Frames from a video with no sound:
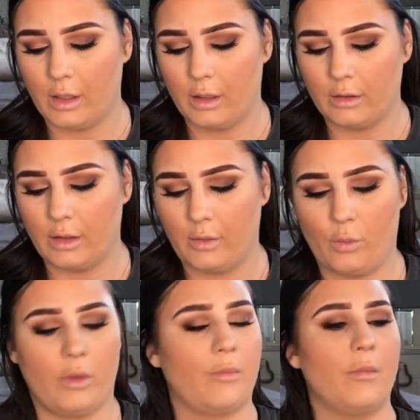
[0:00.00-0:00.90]
And
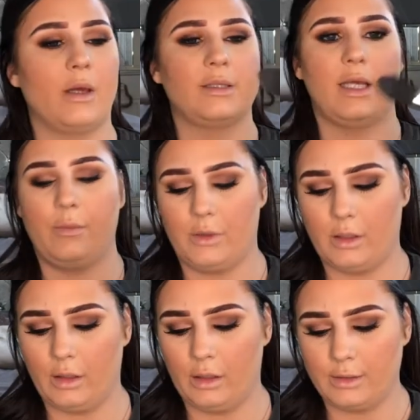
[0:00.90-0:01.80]
then with my tapered
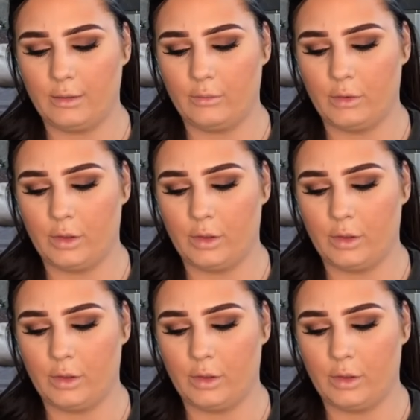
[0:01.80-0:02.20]
highlighting